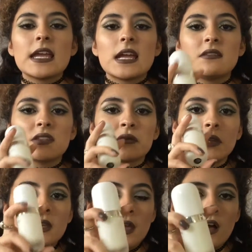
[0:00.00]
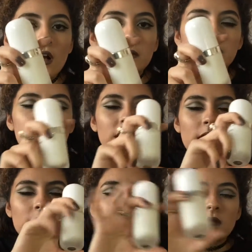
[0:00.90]
And this really helps with
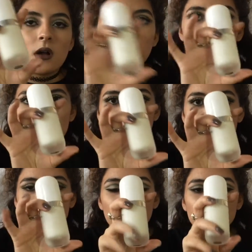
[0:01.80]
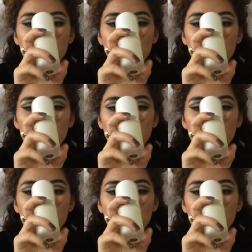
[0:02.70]
like all that type of stuff.